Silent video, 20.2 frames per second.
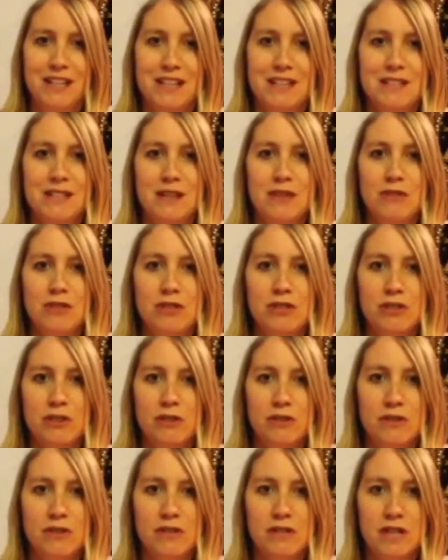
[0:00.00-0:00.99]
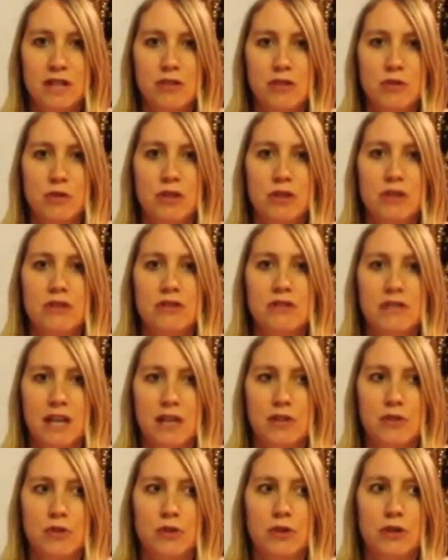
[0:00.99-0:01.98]
So just go to the scheduler,
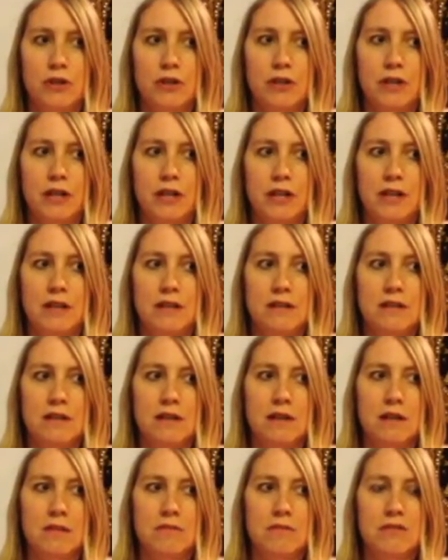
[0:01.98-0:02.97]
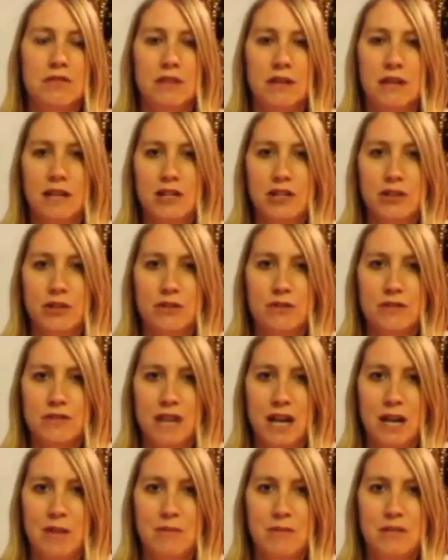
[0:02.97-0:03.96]
schedule, and select your own
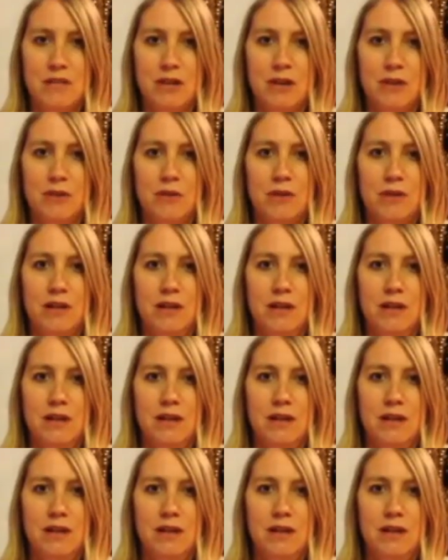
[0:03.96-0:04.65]
time zone.